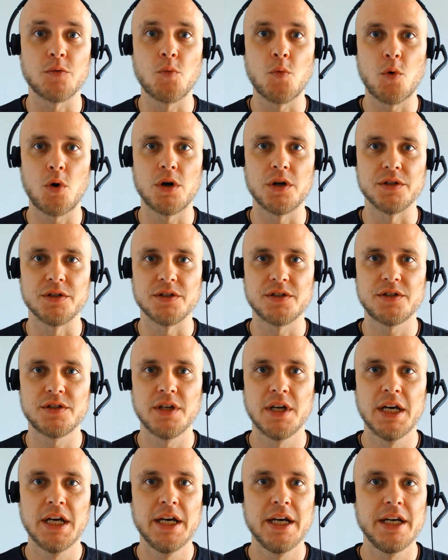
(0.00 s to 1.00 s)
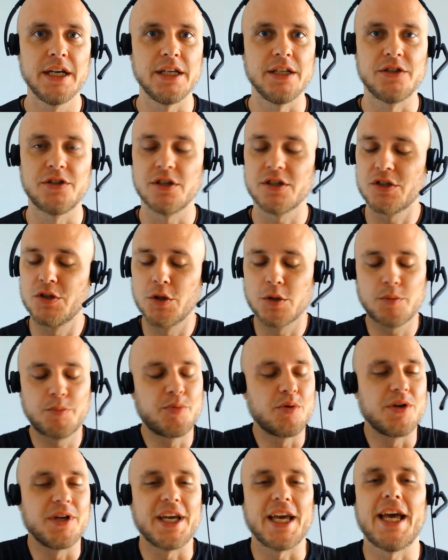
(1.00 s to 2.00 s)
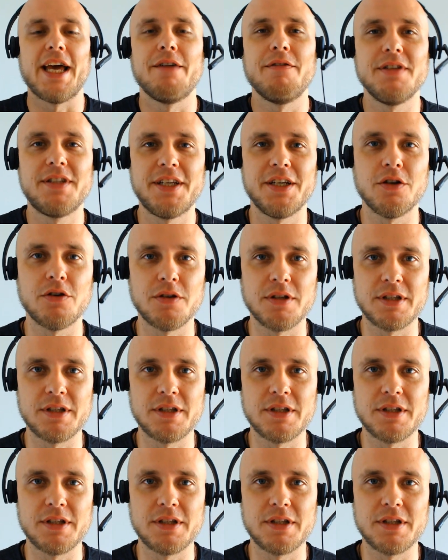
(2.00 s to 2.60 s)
once. He's just not putting everything on